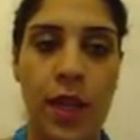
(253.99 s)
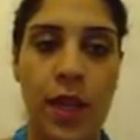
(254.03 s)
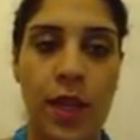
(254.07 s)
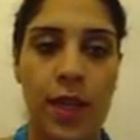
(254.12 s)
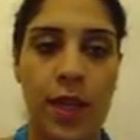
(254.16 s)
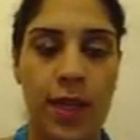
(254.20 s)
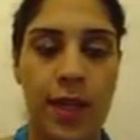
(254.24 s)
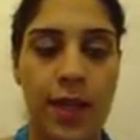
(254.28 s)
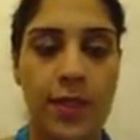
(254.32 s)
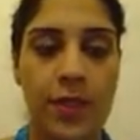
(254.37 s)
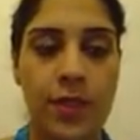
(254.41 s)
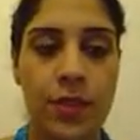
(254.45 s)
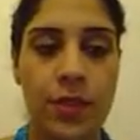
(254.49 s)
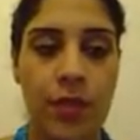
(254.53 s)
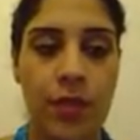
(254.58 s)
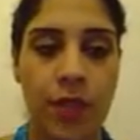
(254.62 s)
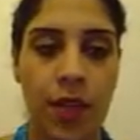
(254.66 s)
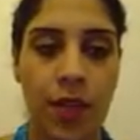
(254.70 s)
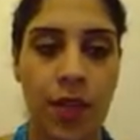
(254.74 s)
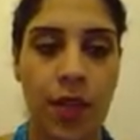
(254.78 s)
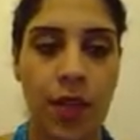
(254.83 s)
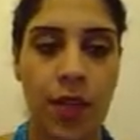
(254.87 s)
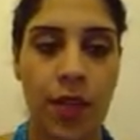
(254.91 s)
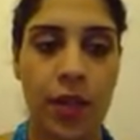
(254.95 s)
Let's
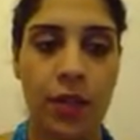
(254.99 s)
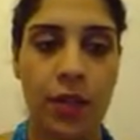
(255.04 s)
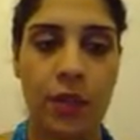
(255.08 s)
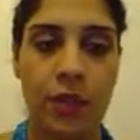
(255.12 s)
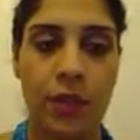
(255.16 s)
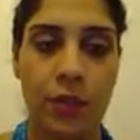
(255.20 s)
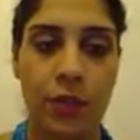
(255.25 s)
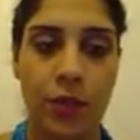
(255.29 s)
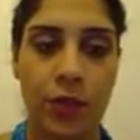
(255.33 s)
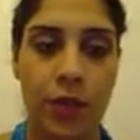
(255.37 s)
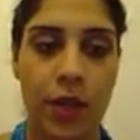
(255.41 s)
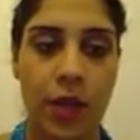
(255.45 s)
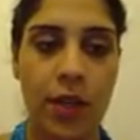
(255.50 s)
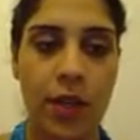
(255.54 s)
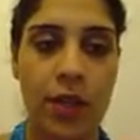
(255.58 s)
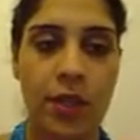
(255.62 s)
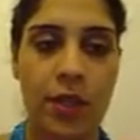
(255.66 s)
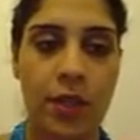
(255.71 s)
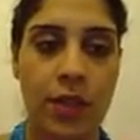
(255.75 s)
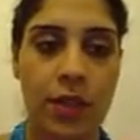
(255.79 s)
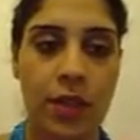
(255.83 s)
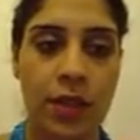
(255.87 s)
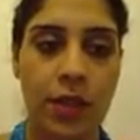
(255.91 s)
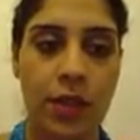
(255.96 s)
check here the trucks.
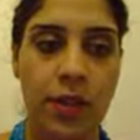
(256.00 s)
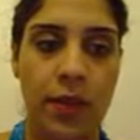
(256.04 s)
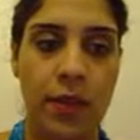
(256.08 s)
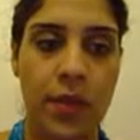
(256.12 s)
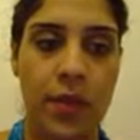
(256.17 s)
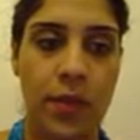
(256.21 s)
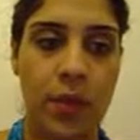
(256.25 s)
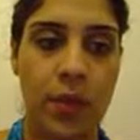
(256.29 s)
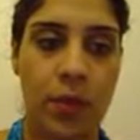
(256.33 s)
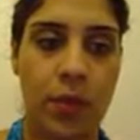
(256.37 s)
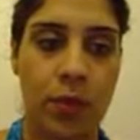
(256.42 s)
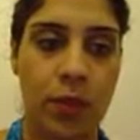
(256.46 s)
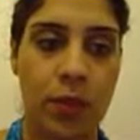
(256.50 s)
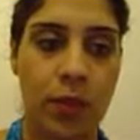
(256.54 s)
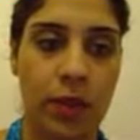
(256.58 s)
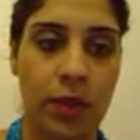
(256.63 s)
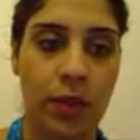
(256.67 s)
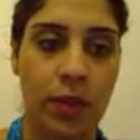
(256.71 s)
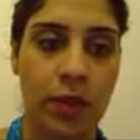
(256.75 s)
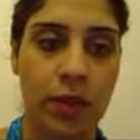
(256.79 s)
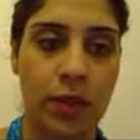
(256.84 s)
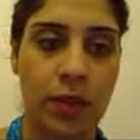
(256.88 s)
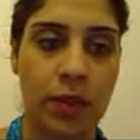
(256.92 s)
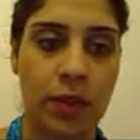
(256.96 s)
This
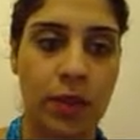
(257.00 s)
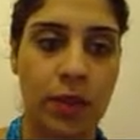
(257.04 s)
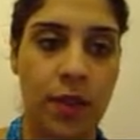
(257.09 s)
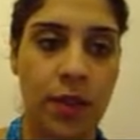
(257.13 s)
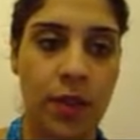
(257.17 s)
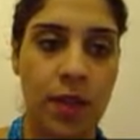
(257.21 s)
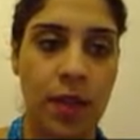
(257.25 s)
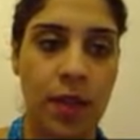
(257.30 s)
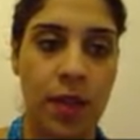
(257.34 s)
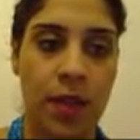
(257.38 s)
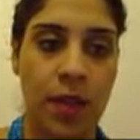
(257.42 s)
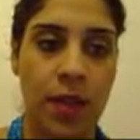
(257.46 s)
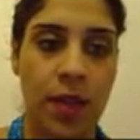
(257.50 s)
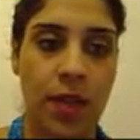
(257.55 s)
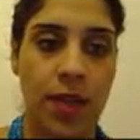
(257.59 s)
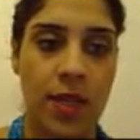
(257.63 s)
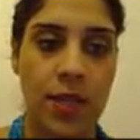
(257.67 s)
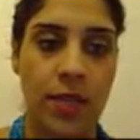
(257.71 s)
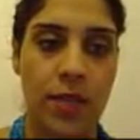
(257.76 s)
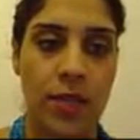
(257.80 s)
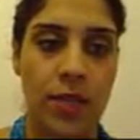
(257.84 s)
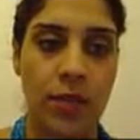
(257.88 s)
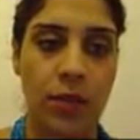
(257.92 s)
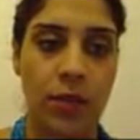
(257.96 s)
one
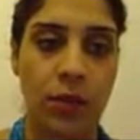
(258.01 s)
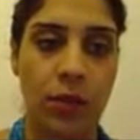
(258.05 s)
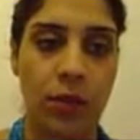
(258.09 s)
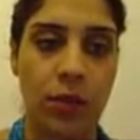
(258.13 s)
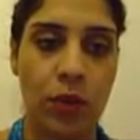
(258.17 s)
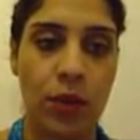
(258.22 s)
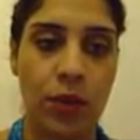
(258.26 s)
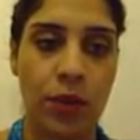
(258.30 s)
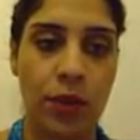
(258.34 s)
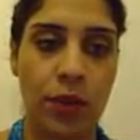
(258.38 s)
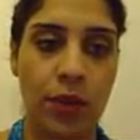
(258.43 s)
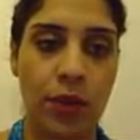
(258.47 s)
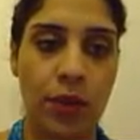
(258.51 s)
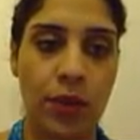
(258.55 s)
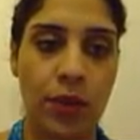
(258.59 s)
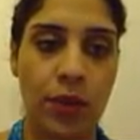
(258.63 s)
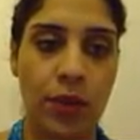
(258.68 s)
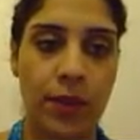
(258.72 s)
is the taller.